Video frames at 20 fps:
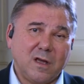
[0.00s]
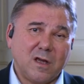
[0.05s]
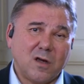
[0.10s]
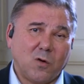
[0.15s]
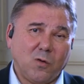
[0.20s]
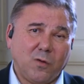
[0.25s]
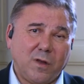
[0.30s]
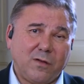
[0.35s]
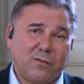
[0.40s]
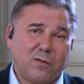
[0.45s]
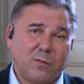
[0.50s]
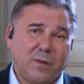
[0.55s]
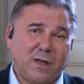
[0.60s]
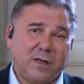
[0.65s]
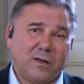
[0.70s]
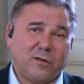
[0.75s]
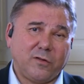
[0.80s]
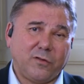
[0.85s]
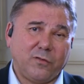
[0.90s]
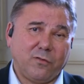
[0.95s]
who never
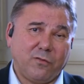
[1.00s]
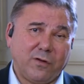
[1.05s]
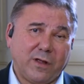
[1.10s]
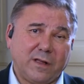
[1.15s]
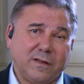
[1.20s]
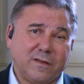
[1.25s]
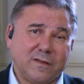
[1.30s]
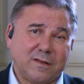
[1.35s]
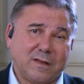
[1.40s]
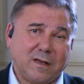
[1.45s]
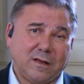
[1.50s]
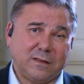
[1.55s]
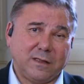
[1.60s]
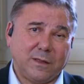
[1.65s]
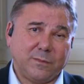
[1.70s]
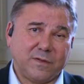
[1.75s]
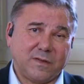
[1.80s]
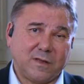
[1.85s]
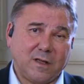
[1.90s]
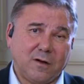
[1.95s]
managed to reconcile
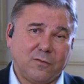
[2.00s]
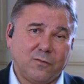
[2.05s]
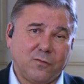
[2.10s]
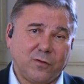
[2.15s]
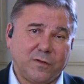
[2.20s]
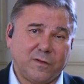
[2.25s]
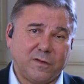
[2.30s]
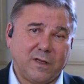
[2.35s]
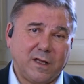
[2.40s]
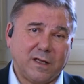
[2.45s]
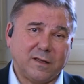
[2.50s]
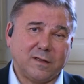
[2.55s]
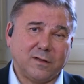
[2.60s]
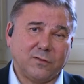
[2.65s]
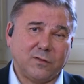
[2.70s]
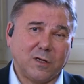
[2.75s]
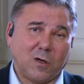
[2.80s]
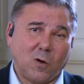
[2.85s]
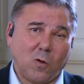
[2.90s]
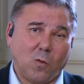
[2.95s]
themselves with the end of
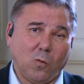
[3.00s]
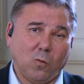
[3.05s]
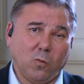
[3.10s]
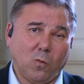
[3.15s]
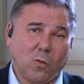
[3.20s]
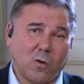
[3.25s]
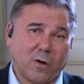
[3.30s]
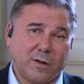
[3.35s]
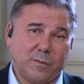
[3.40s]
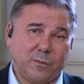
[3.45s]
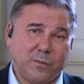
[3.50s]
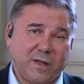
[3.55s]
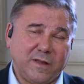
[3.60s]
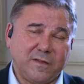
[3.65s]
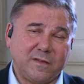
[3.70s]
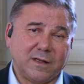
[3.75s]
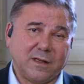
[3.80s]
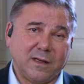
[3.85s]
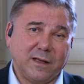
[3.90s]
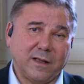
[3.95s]
the Cold War and
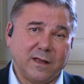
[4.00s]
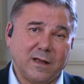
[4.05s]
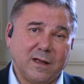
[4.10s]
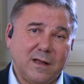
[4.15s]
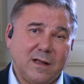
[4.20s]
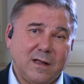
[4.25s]
basically